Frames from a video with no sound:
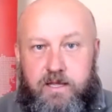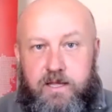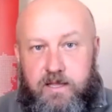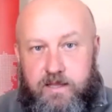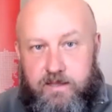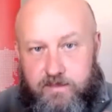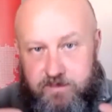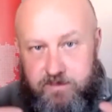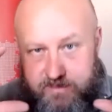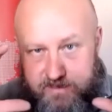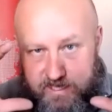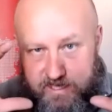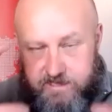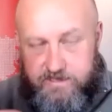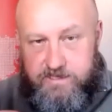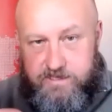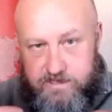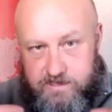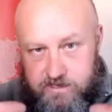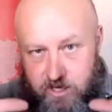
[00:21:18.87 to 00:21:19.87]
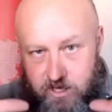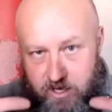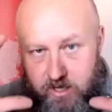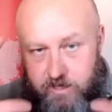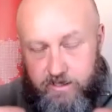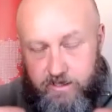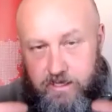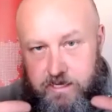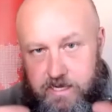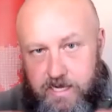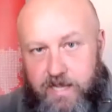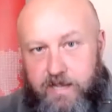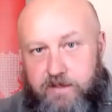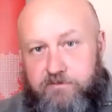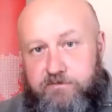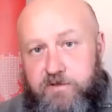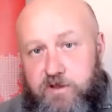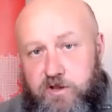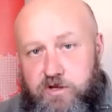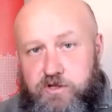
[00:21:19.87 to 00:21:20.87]
this enclave
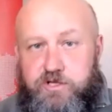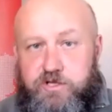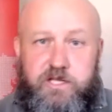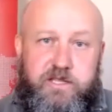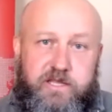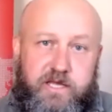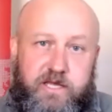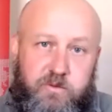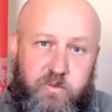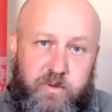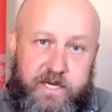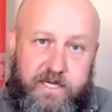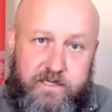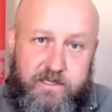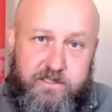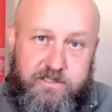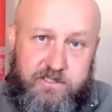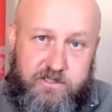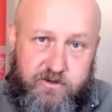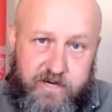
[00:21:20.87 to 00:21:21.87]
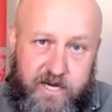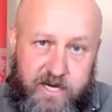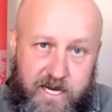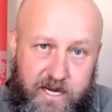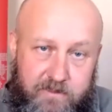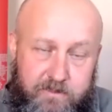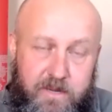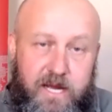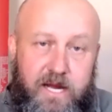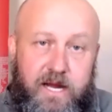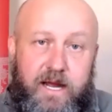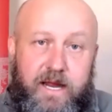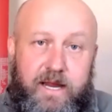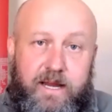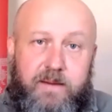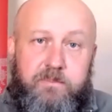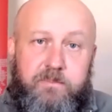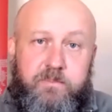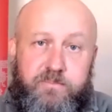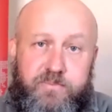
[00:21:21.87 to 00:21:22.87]
future that we describe, I
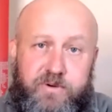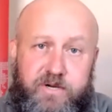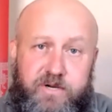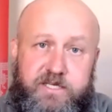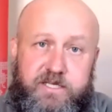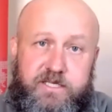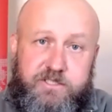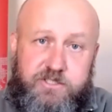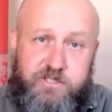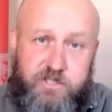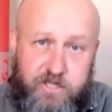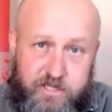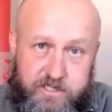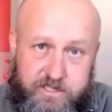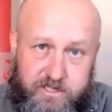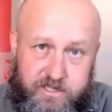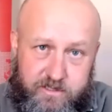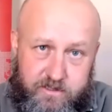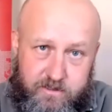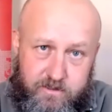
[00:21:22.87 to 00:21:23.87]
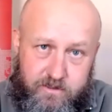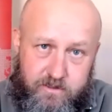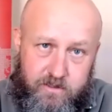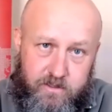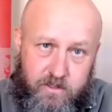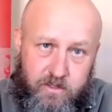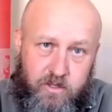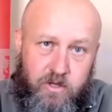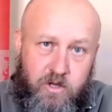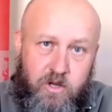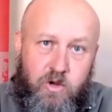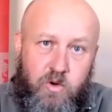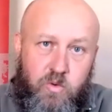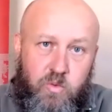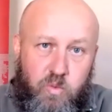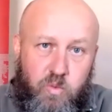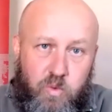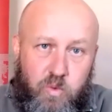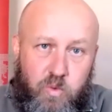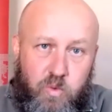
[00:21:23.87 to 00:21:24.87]
am pretty certain,
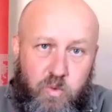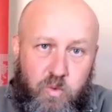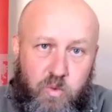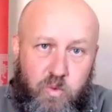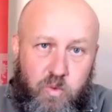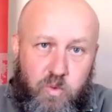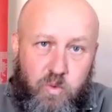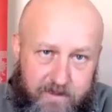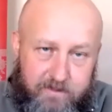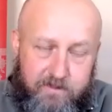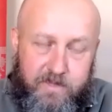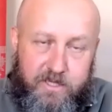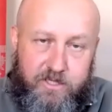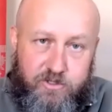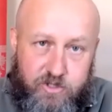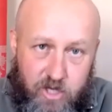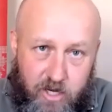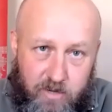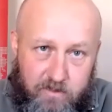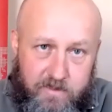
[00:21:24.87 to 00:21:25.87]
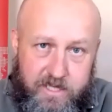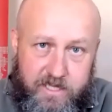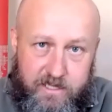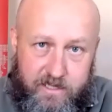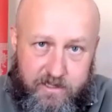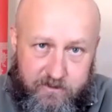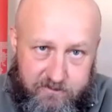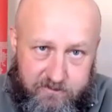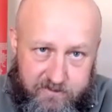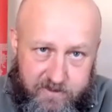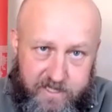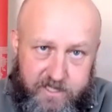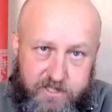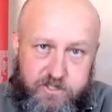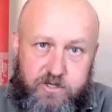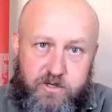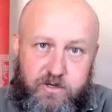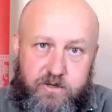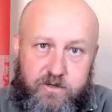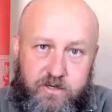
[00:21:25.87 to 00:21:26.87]
will become a dominant
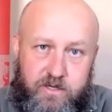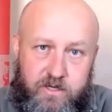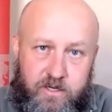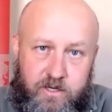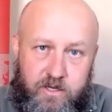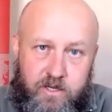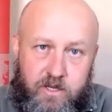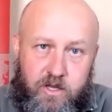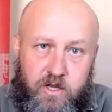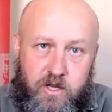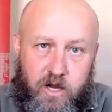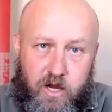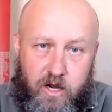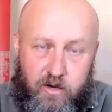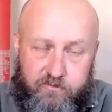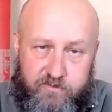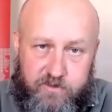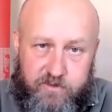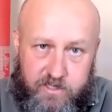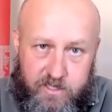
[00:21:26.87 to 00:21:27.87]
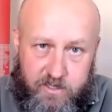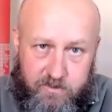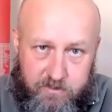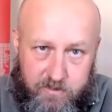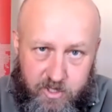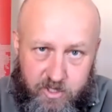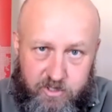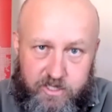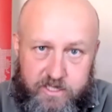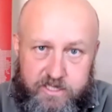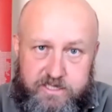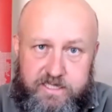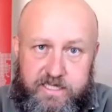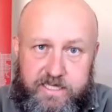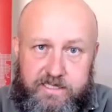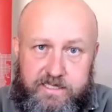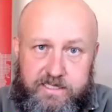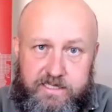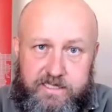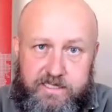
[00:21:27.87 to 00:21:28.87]
feature of the
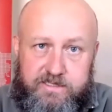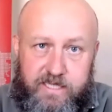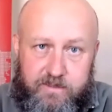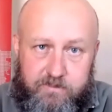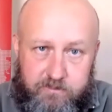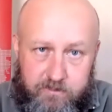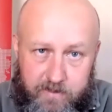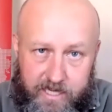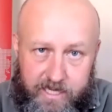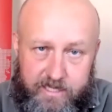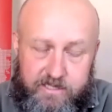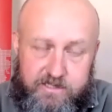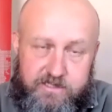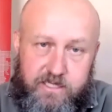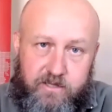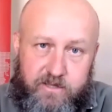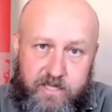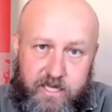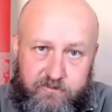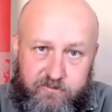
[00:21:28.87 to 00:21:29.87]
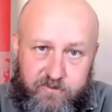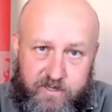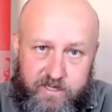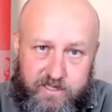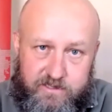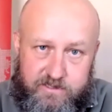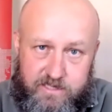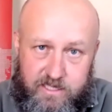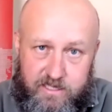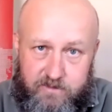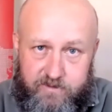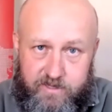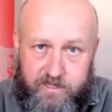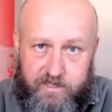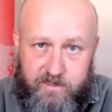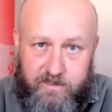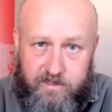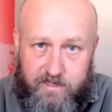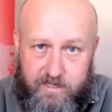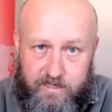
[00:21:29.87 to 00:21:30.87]
communities that many South Africans live
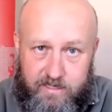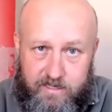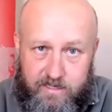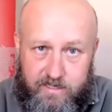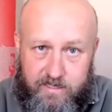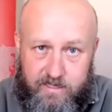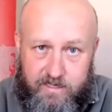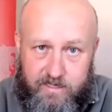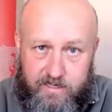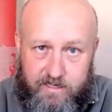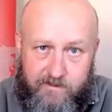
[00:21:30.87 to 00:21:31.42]
in, David.